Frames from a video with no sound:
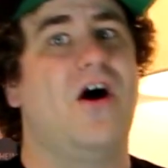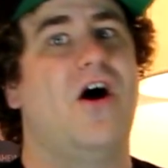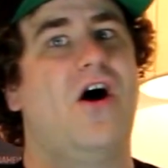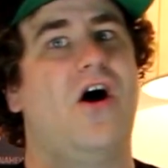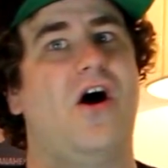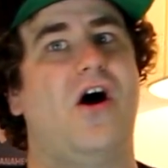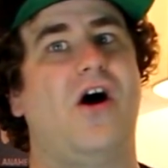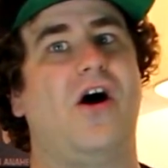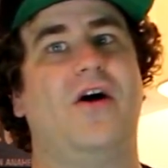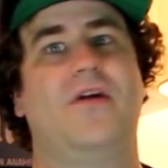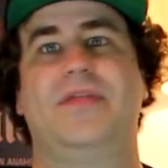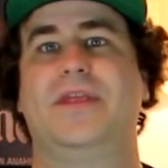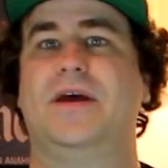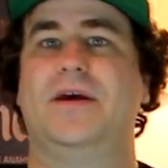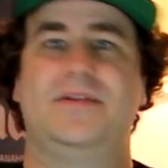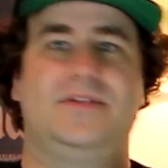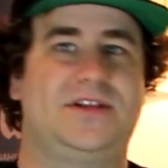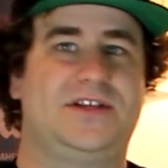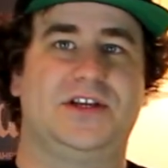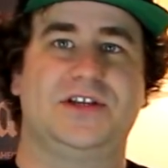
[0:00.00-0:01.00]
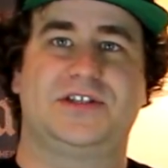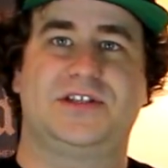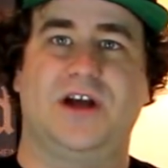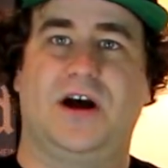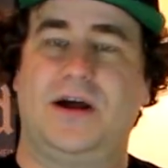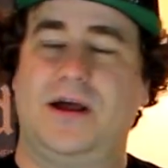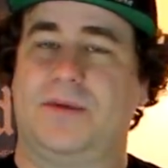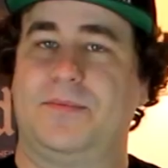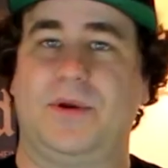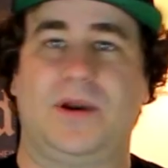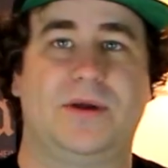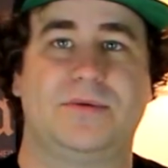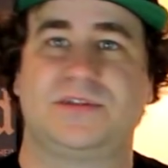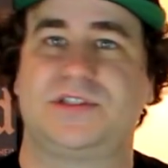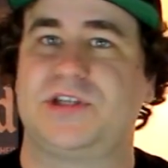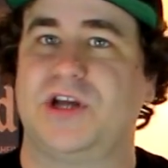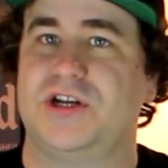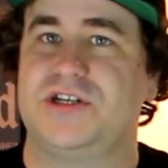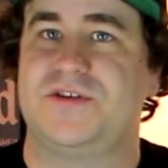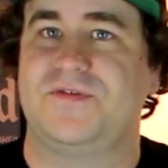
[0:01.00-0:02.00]
that just, when I was
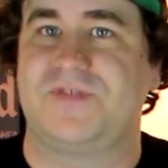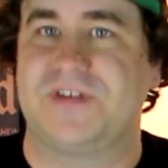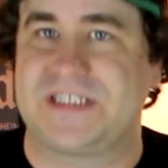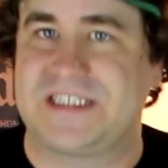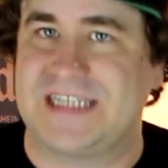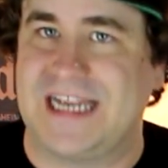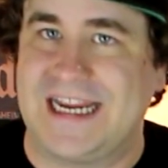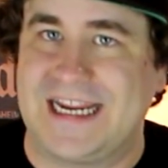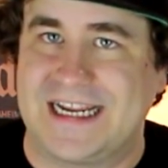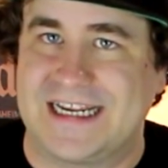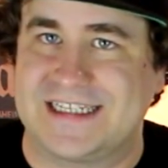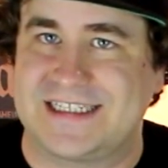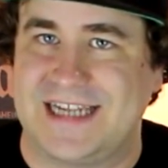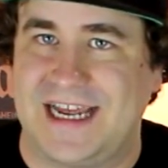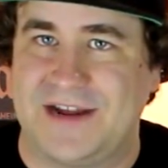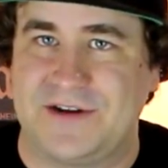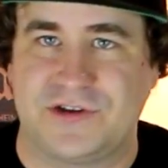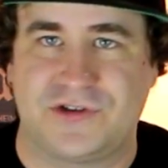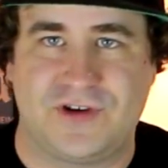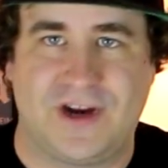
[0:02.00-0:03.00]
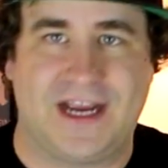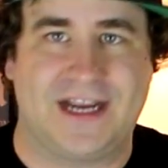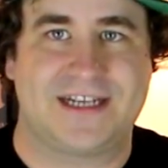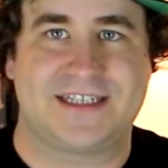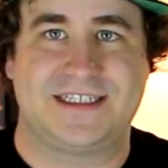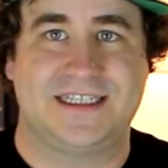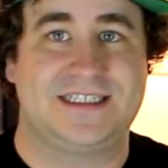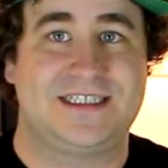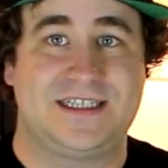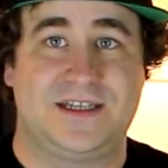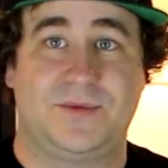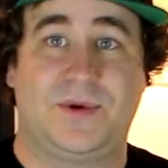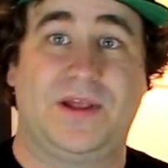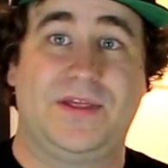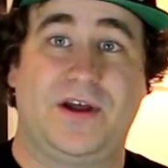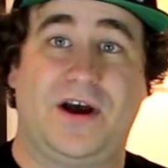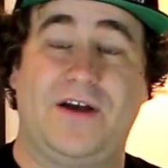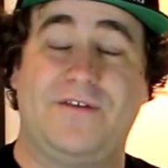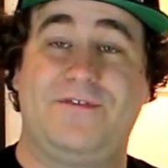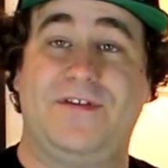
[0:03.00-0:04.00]
searching for Sega soundtracks, this is the
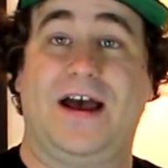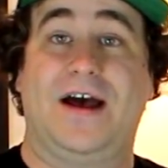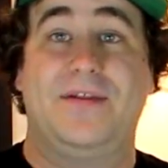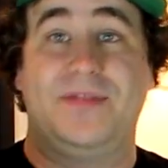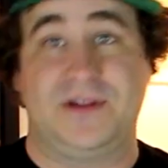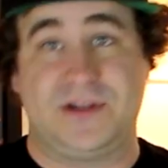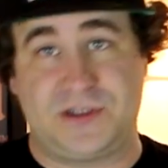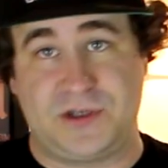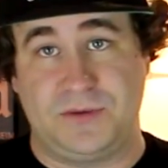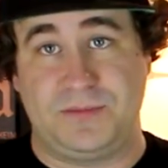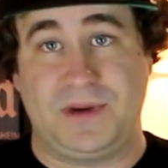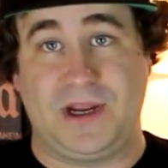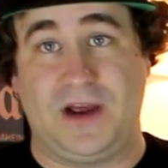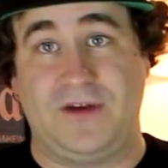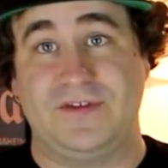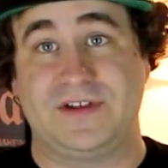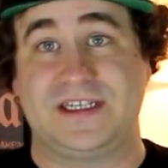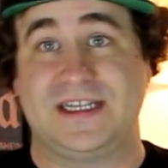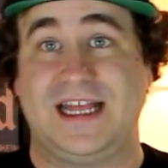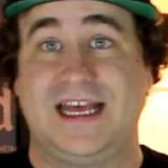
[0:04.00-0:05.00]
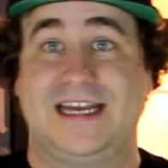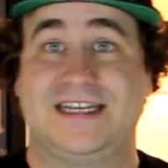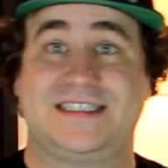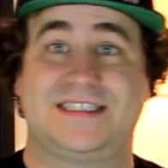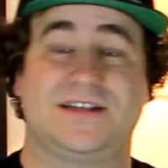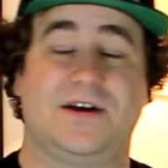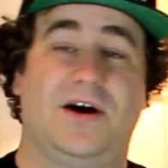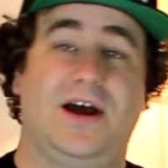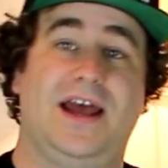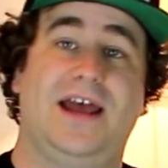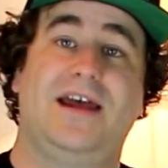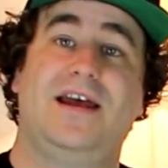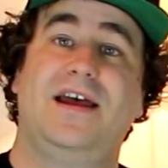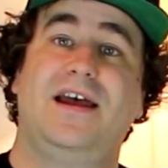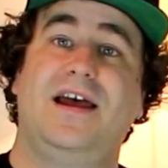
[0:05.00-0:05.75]
one that I found that took me over to their site